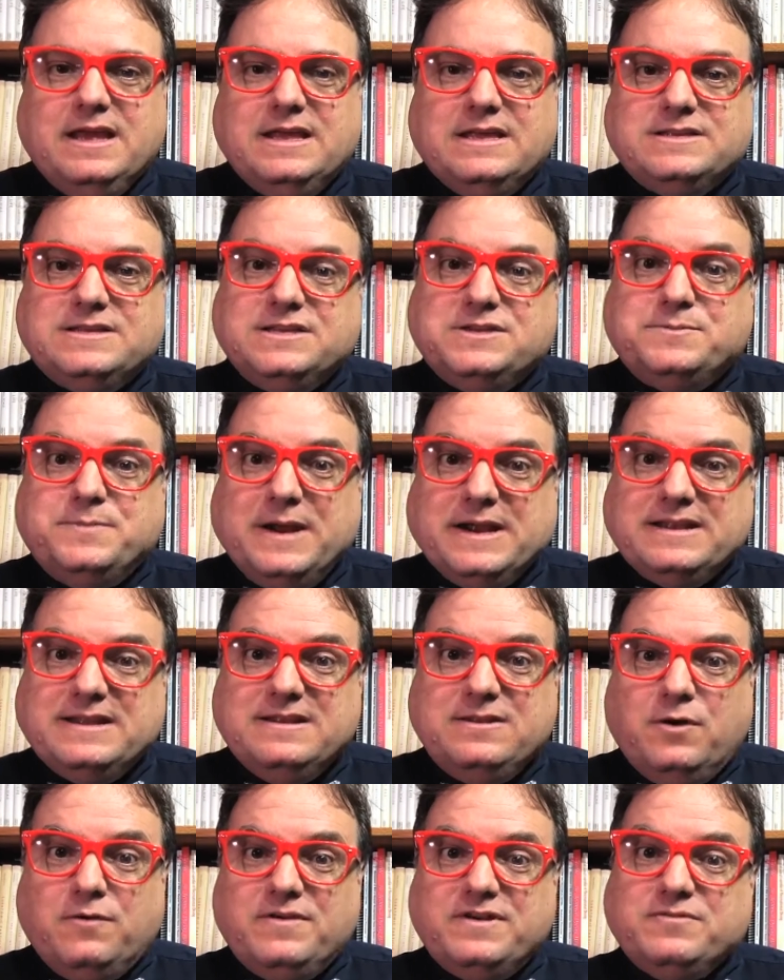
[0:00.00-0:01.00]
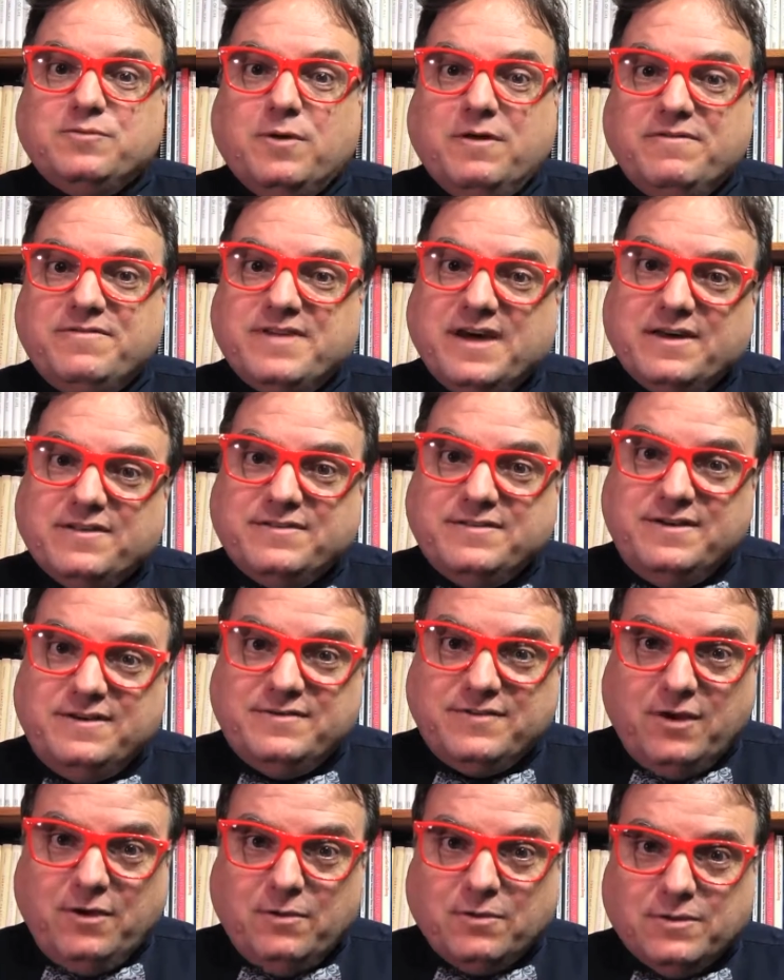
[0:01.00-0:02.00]
suspected over 12,000
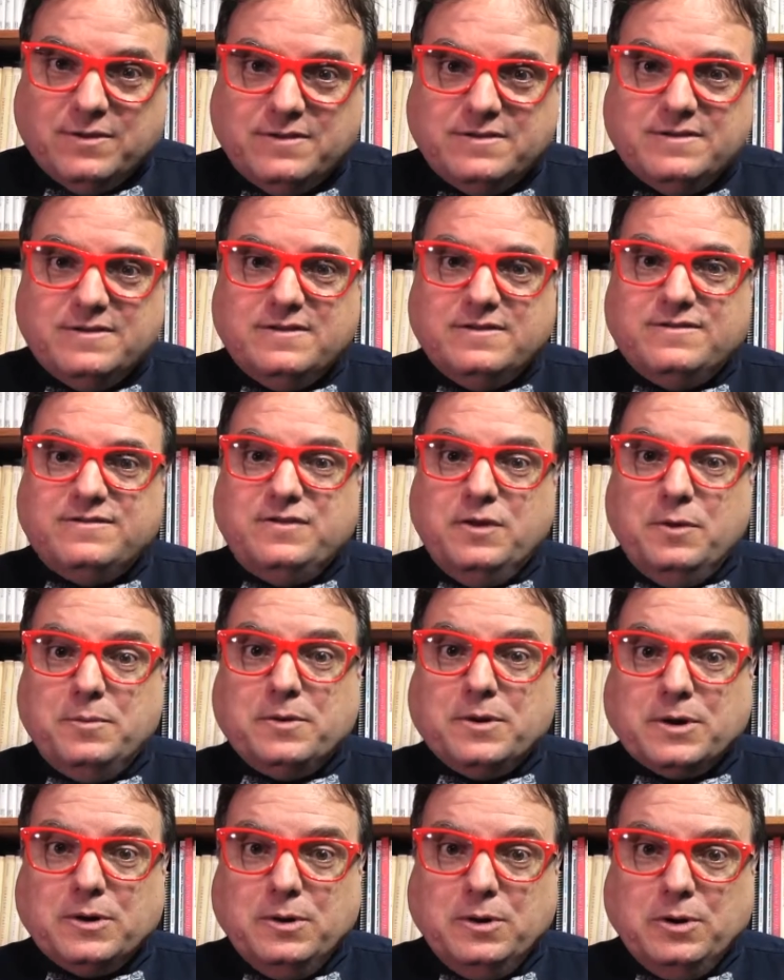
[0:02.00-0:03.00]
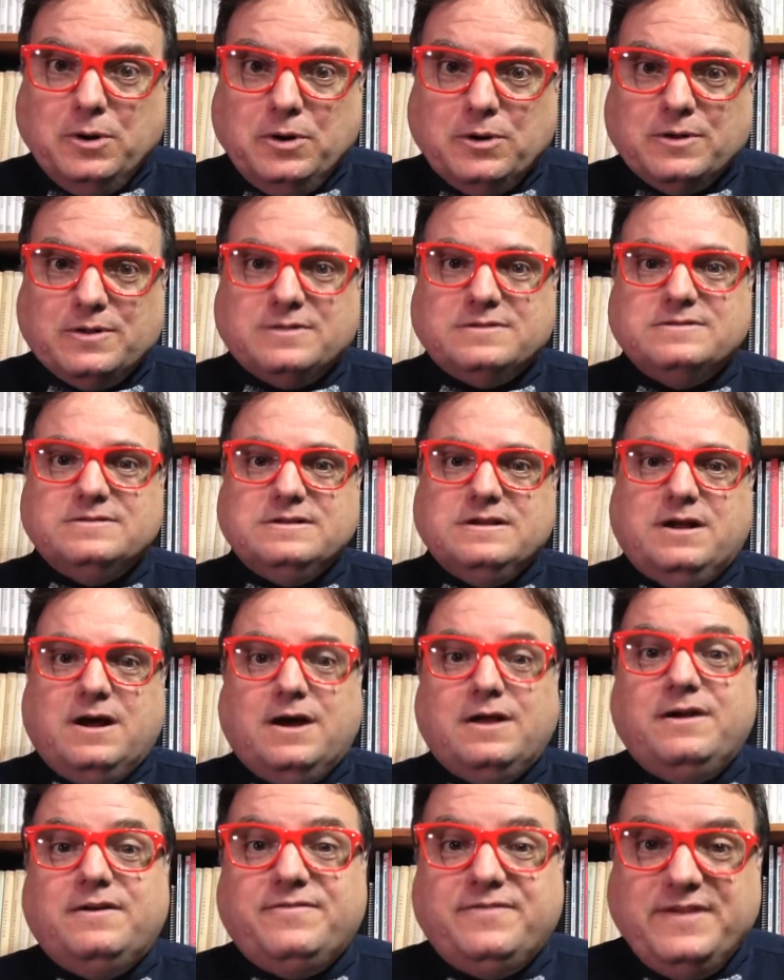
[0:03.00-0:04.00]
years old. Super cool.
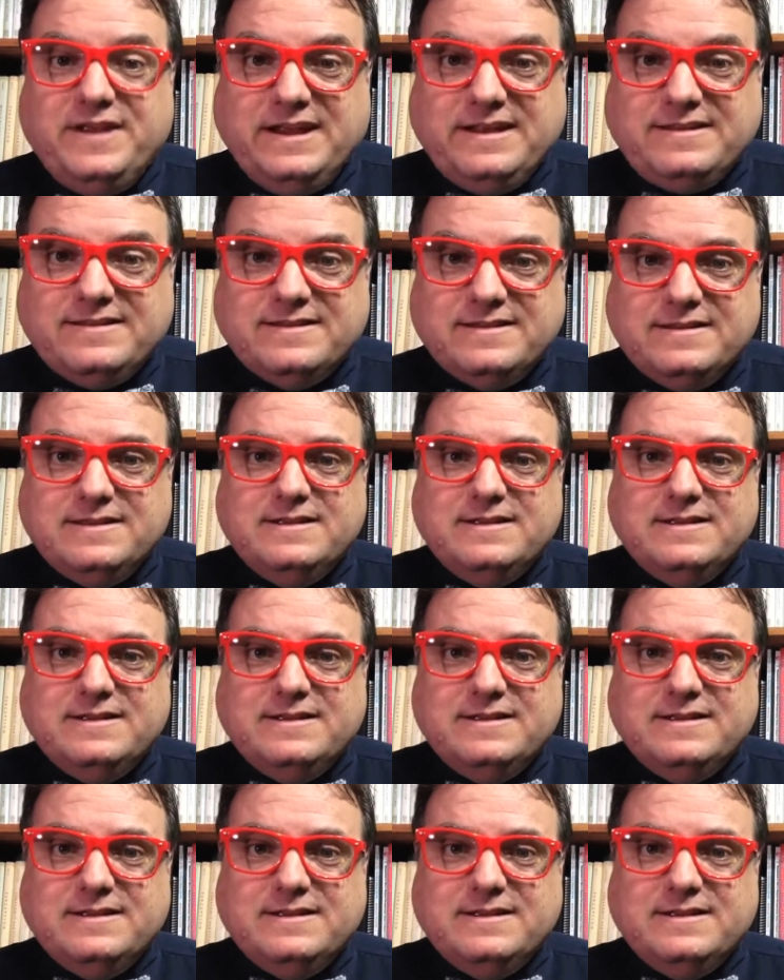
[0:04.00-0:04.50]
100 feet.